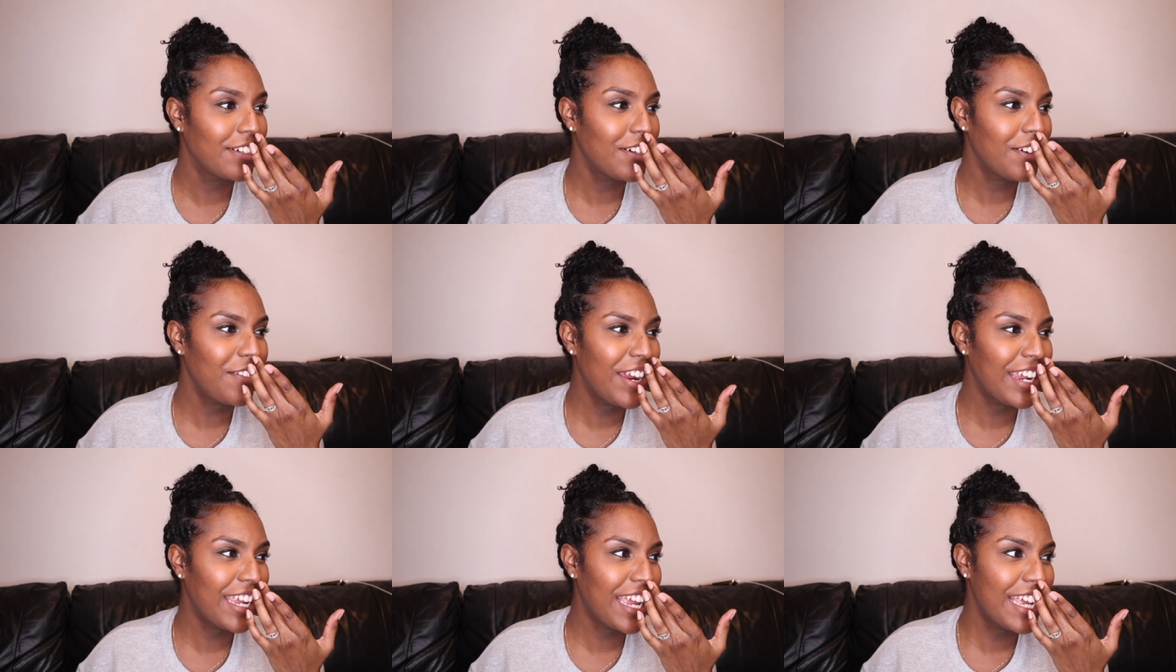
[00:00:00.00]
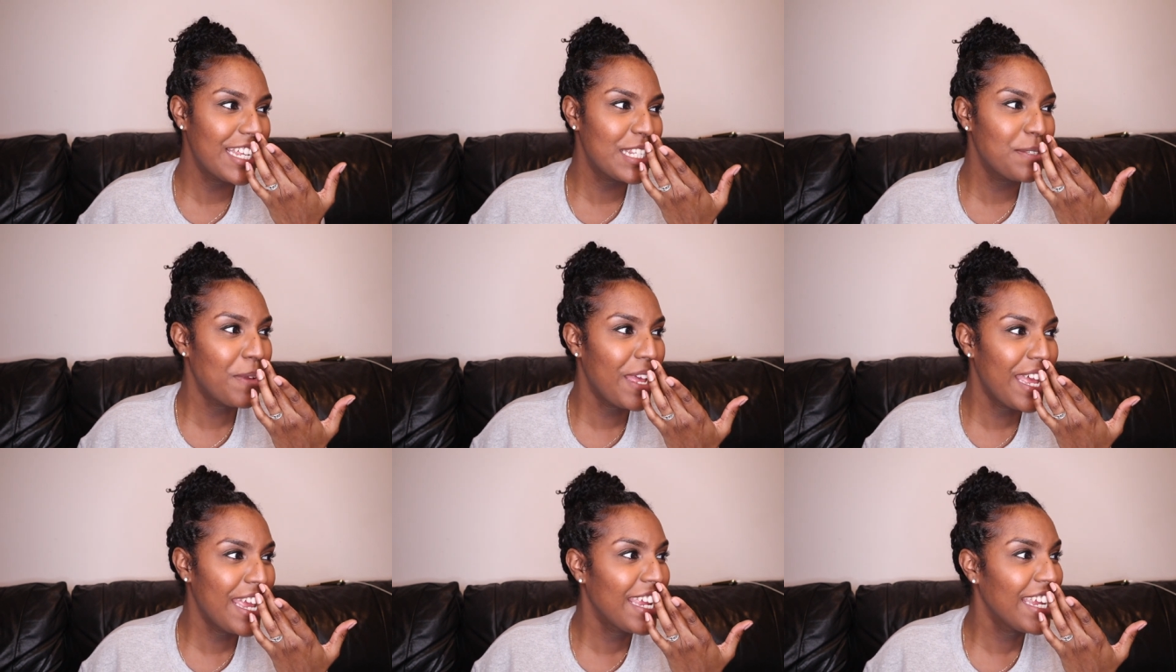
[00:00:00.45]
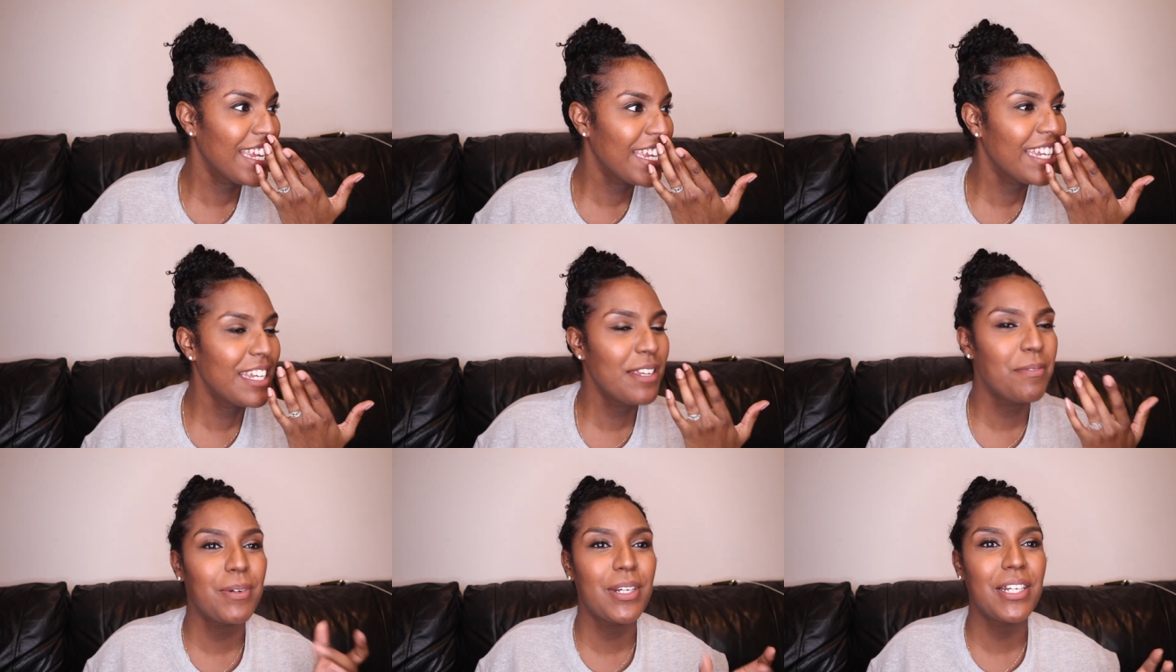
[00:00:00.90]
Alright, guys, bye.
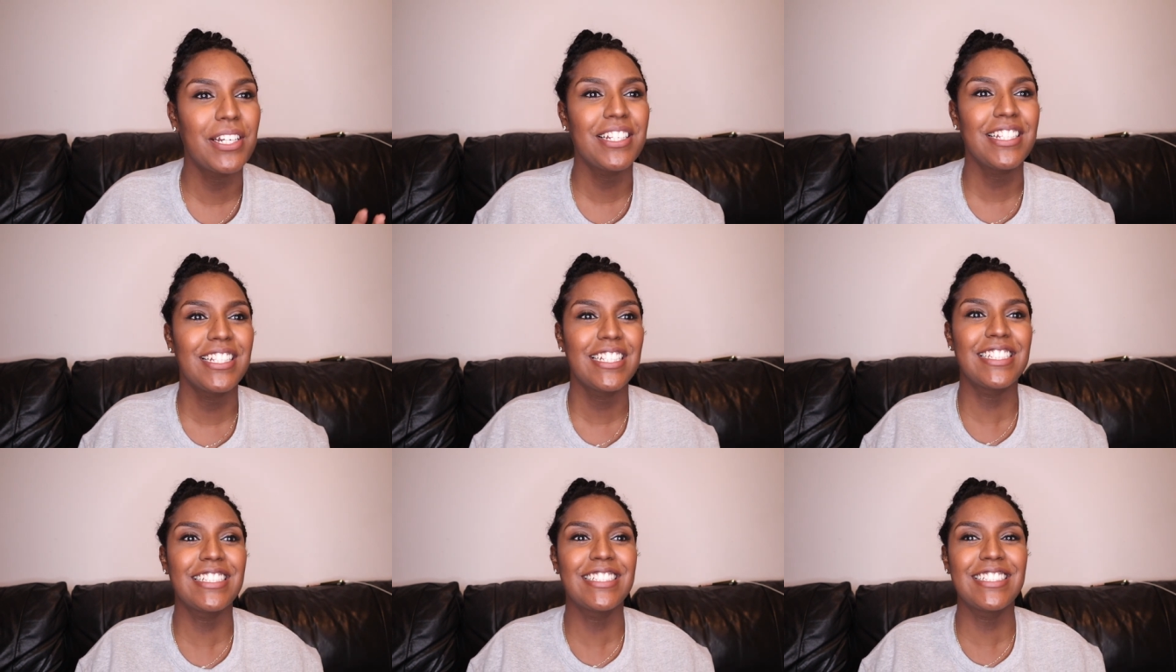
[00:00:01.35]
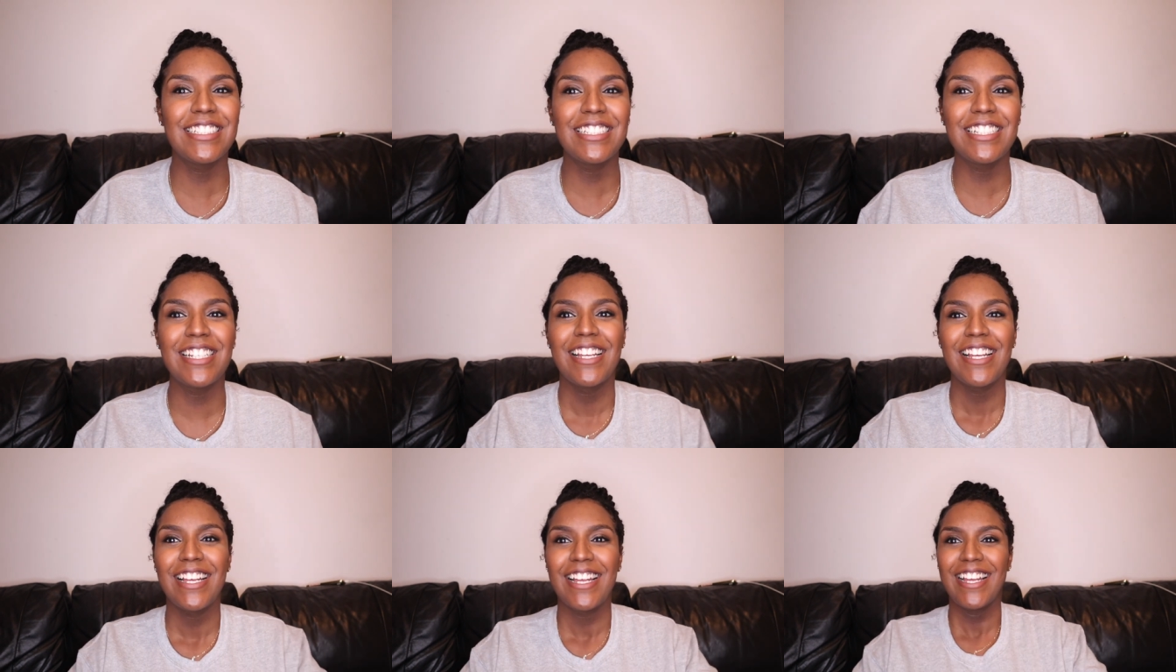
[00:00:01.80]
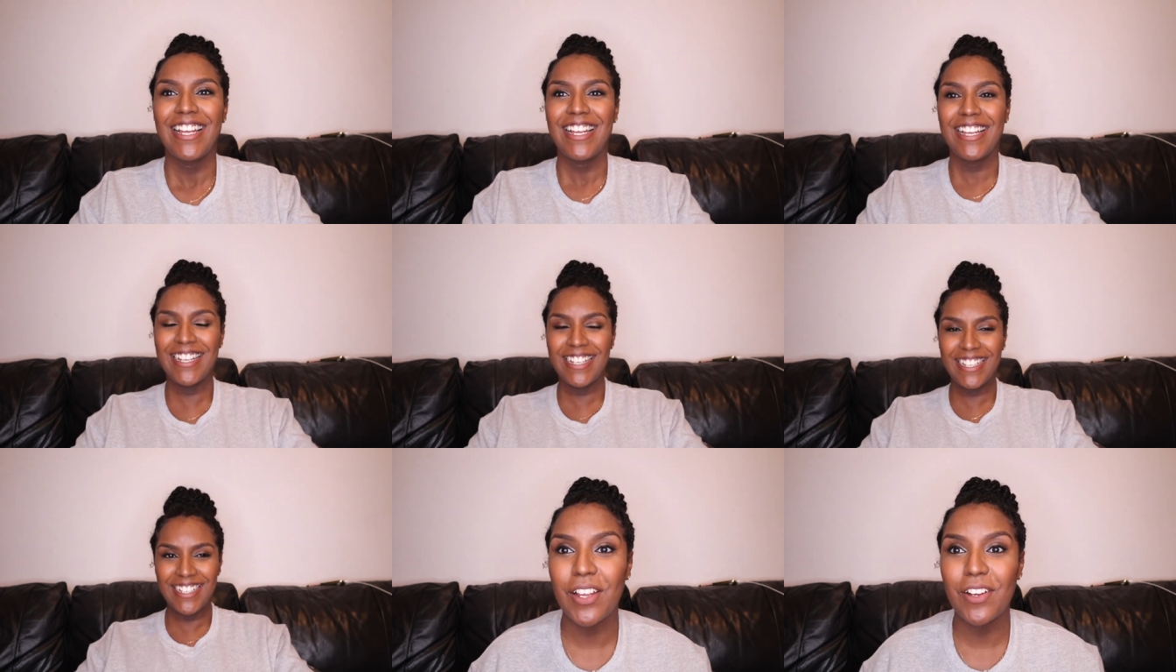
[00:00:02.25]
But.
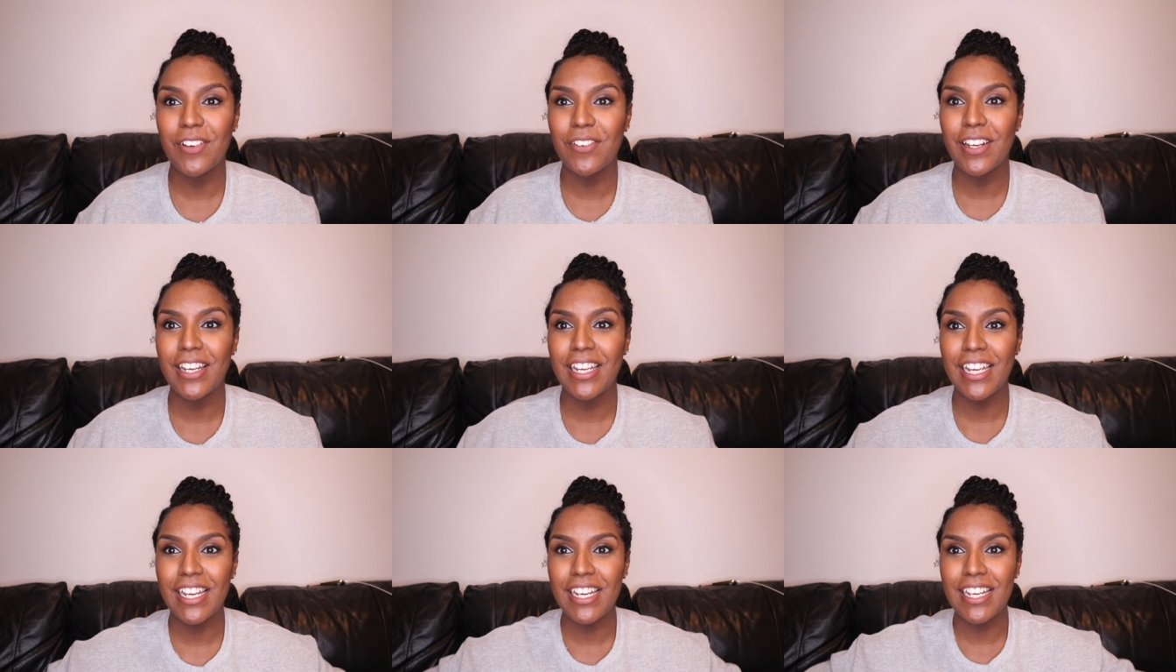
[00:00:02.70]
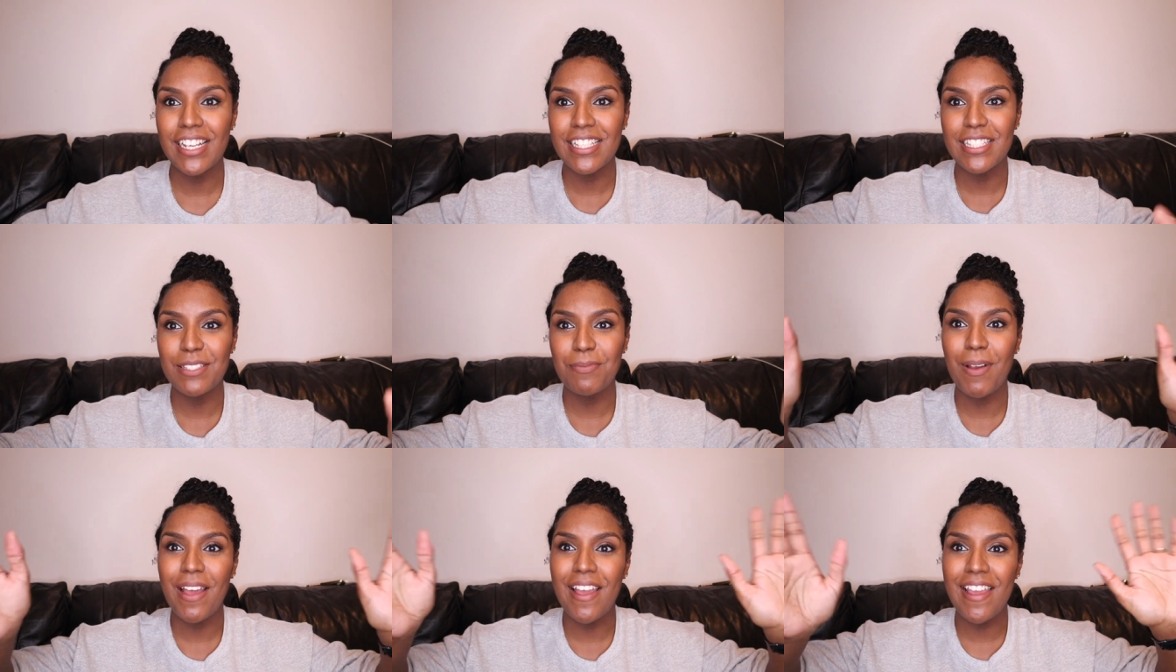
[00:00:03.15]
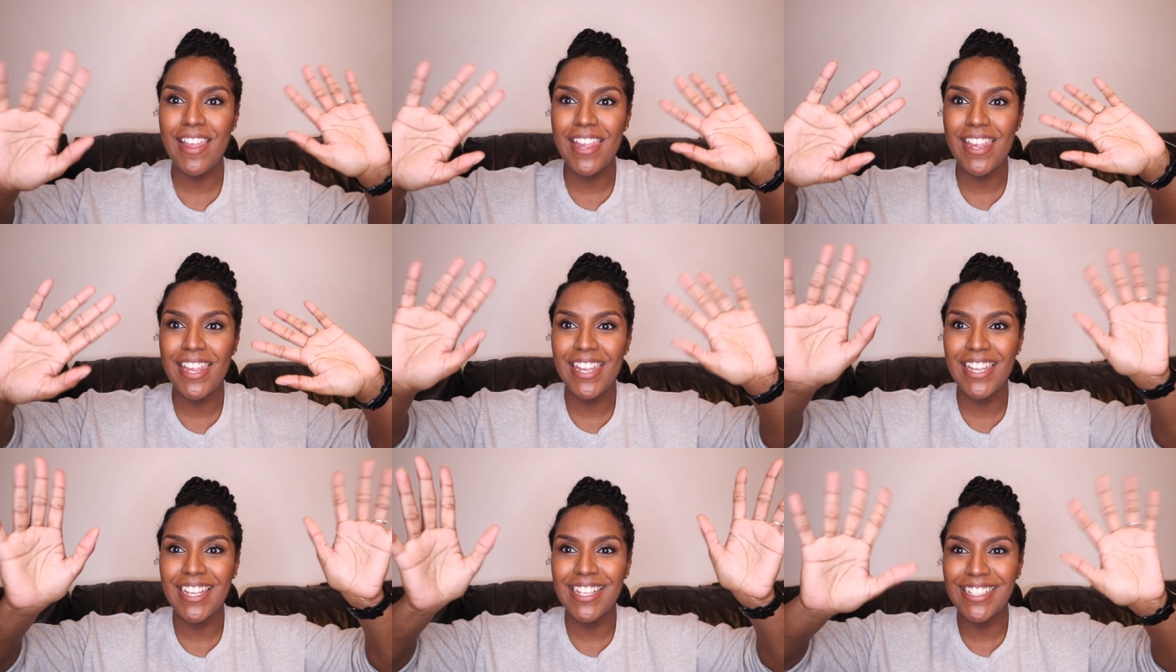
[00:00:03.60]
Guys,
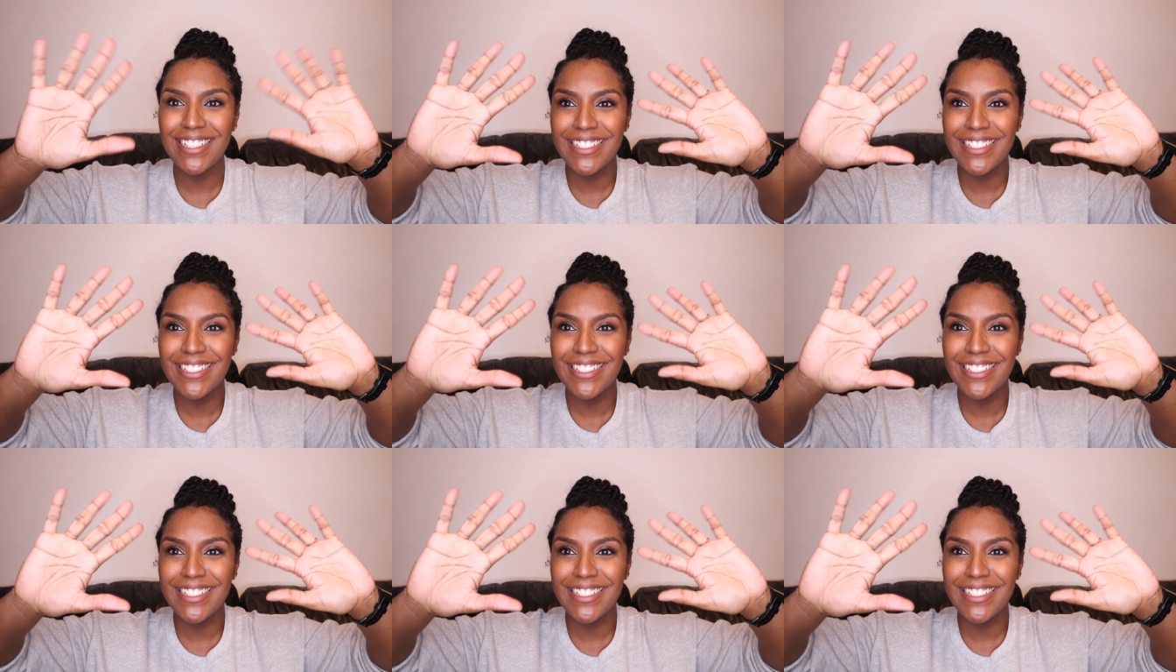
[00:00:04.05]
bye.